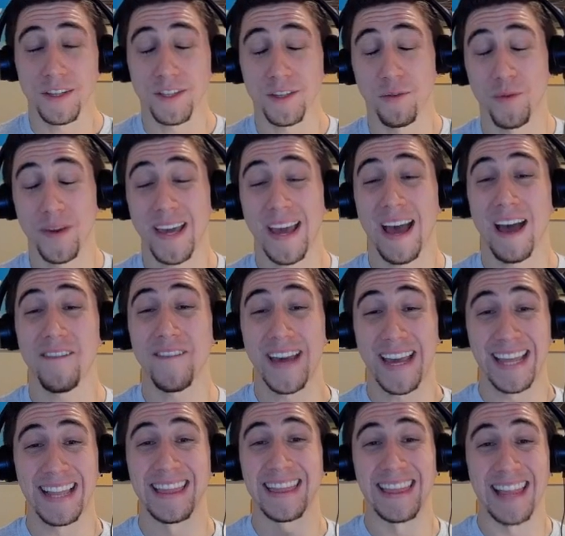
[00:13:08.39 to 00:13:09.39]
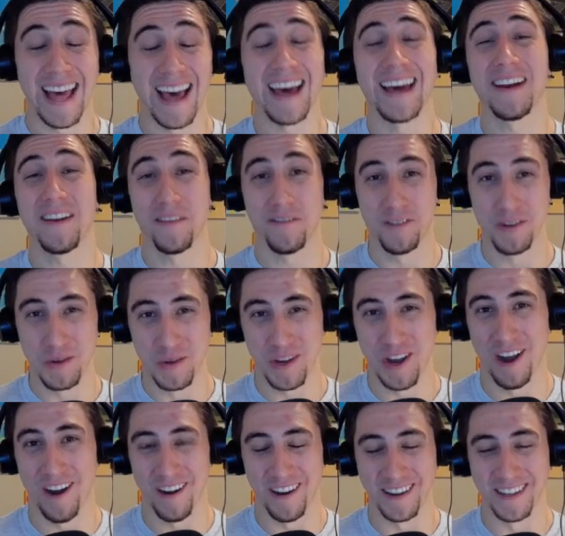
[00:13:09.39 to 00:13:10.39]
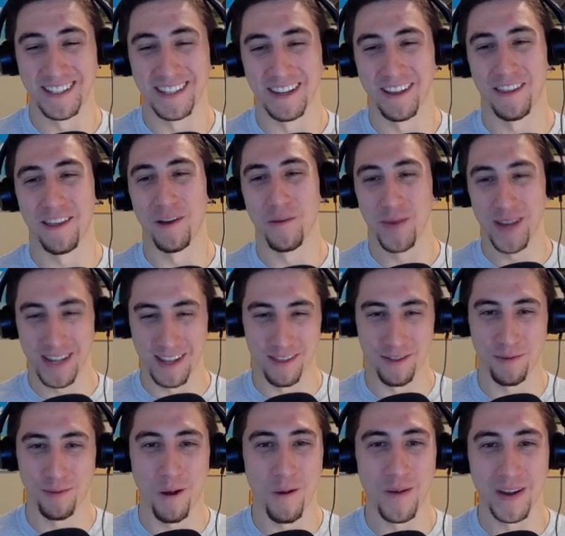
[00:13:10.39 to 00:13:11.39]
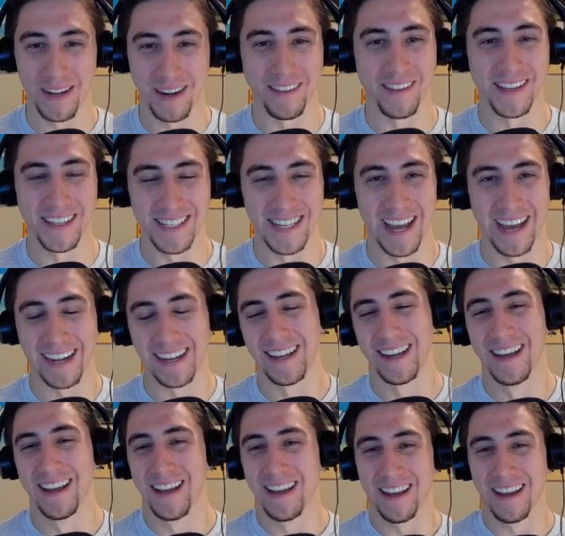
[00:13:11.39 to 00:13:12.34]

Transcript: So we have a lot of new cards that we can throw into this deck.